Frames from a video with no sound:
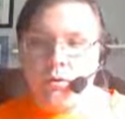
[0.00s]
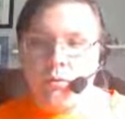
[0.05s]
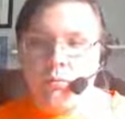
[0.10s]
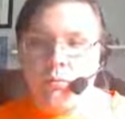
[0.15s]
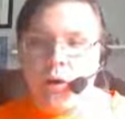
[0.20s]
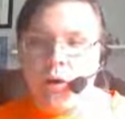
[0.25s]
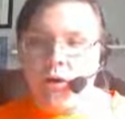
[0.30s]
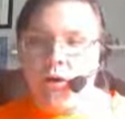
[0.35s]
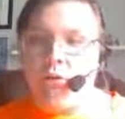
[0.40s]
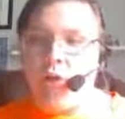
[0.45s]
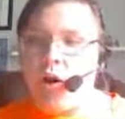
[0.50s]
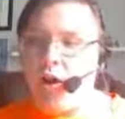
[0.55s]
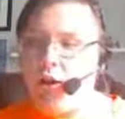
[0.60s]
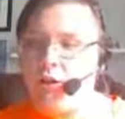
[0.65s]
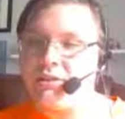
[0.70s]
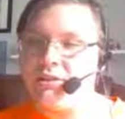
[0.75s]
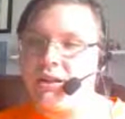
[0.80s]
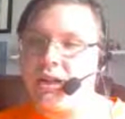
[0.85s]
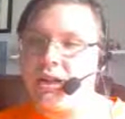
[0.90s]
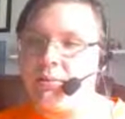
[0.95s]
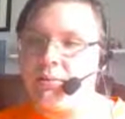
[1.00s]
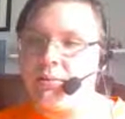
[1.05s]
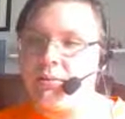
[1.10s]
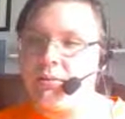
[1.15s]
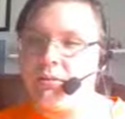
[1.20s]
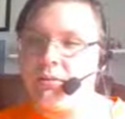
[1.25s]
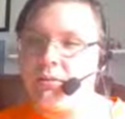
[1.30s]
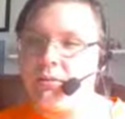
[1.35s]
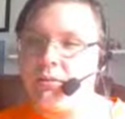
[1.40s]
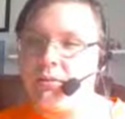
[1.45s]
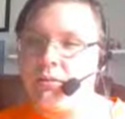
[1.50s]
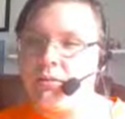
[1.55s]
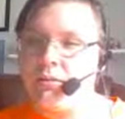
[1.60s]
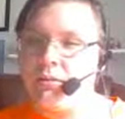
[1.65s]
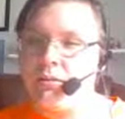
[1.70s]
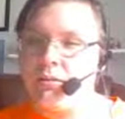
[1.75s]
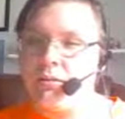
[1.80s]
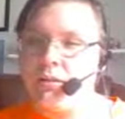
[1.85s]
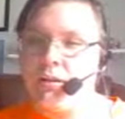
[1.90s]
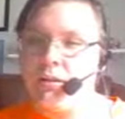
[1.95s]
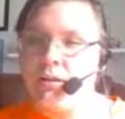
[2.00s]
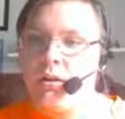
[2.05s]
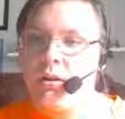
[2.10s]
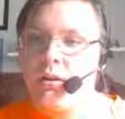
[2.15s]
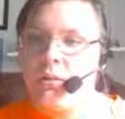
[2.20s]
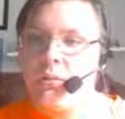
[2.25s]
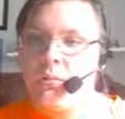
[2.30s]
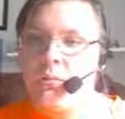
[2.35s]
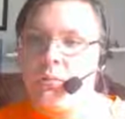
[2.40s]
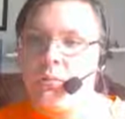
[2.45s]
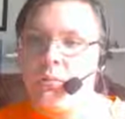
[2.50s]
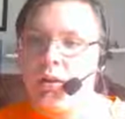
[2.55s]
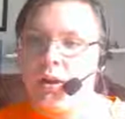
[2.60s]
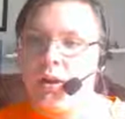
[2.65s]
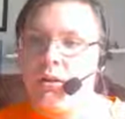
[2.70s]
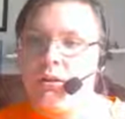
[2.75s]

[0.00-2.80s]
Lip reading: Why do I tap? Why